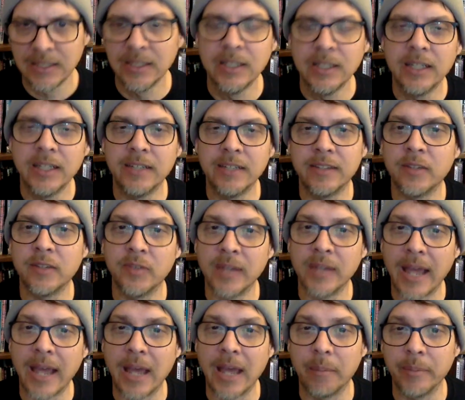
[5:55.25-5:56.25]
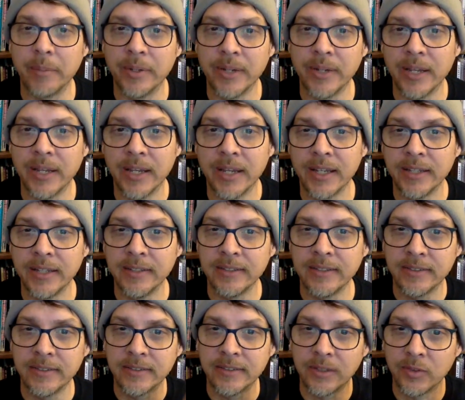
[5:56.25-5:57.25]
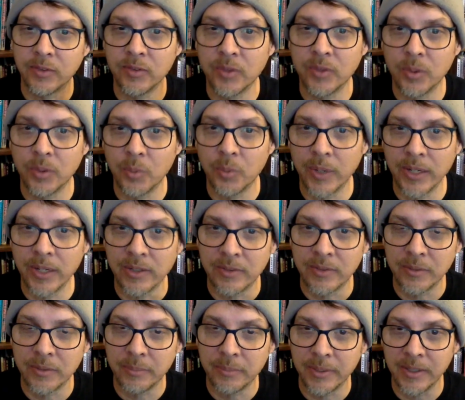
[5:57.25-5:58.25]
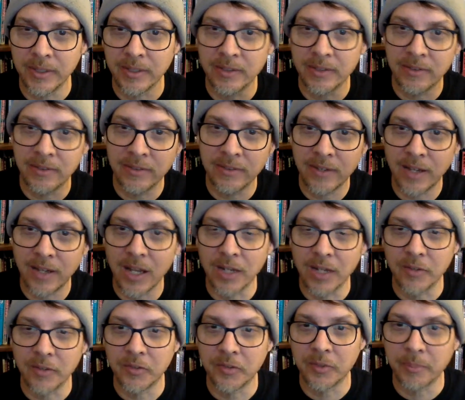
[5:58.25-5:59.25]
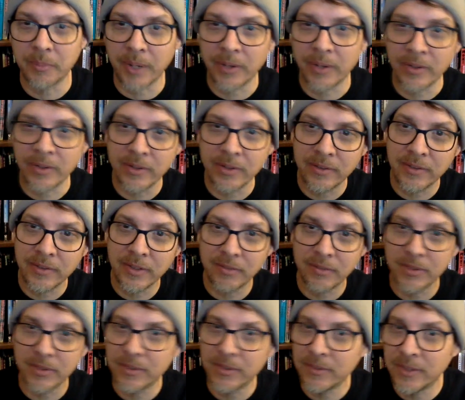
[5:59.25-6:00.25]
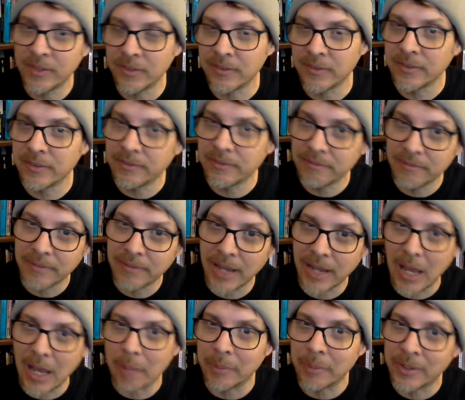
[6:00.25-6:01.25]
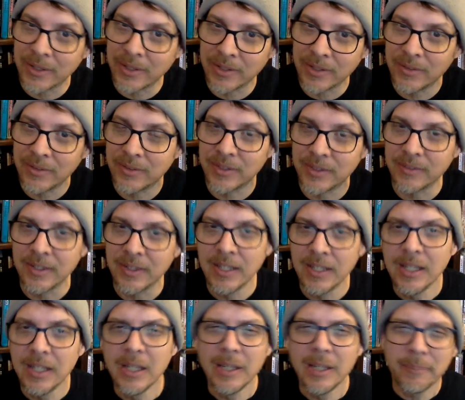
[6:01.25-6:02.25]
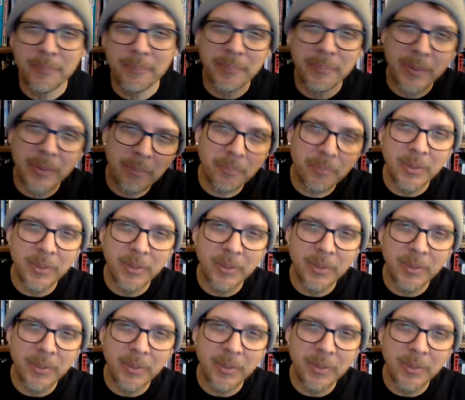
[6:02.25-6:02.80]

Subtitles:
it doesn't happen. And there's no way to be honest about it if it isn't happening. You can, but